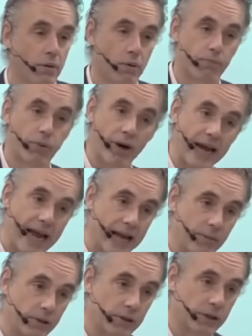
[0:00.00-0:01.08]
We're prey
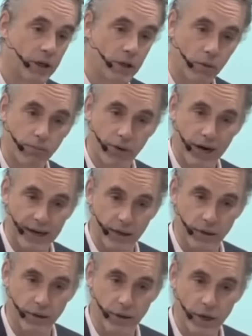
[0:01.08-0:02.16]
animals, we're
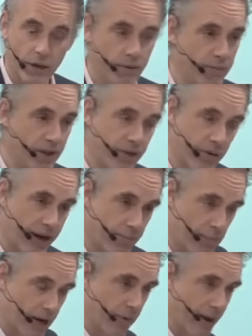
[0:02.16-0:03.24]
predators. We've been
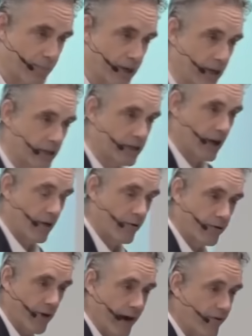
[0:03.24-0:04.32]
threatened by reptiles
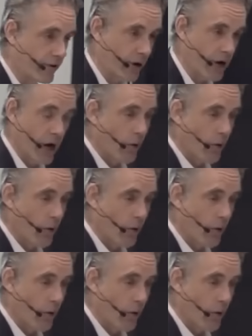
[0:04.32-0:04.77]
forever.